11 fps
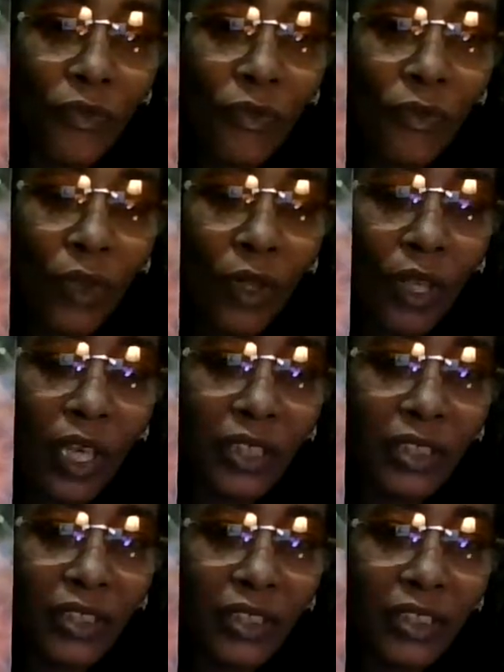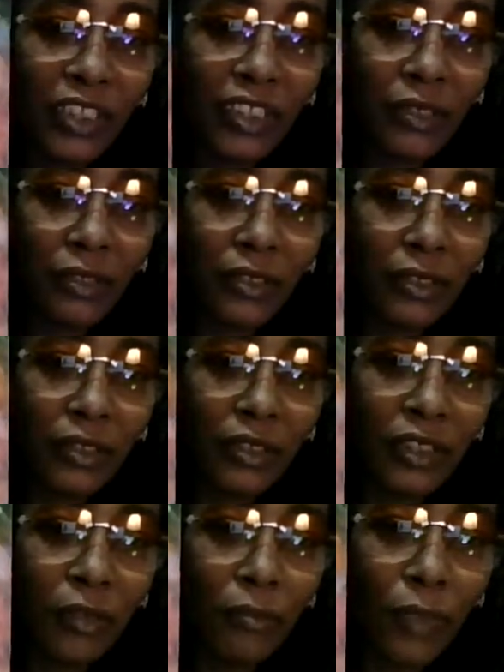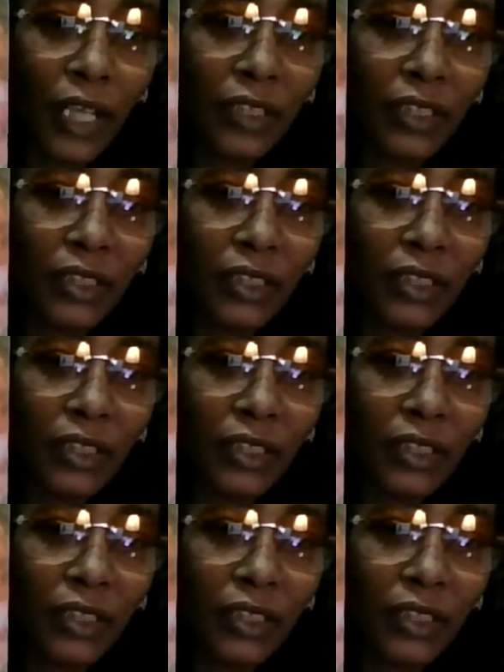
As in, somebody